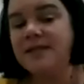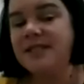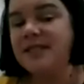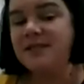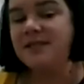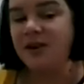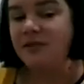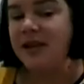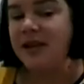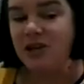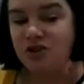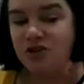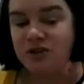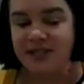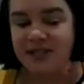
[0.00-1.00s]
And it's very
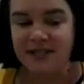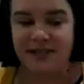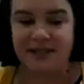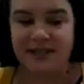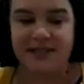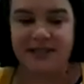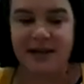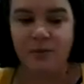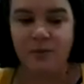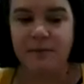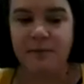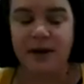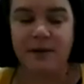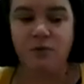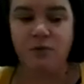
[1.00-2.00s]
interesting to see where
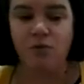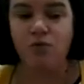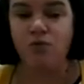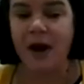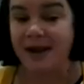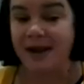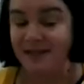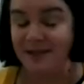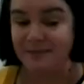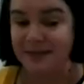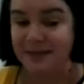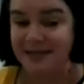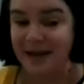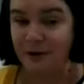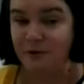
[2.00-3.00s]
people rate
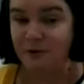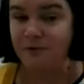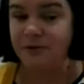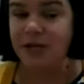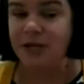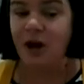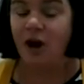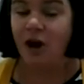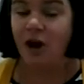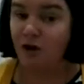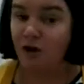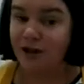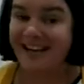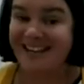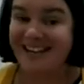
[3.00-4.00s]
themselves
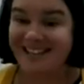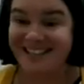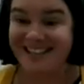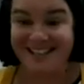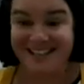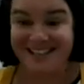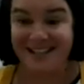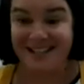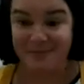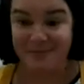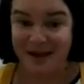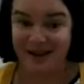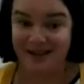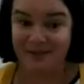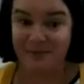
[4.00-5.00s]
on these 6
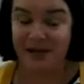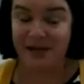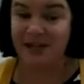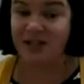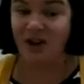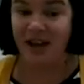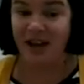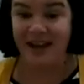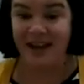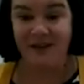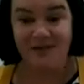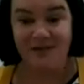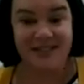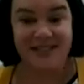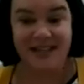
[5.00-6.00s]
aspects, because I
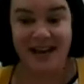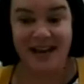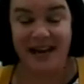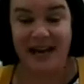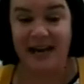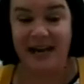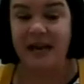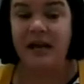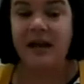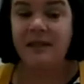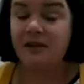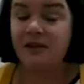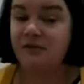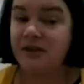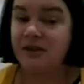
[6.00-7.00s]
guarantee
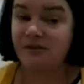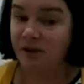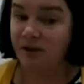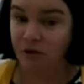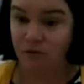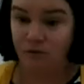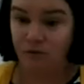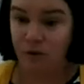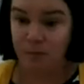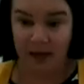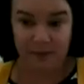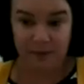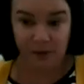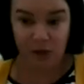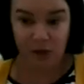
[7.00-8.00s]
there is very few people in the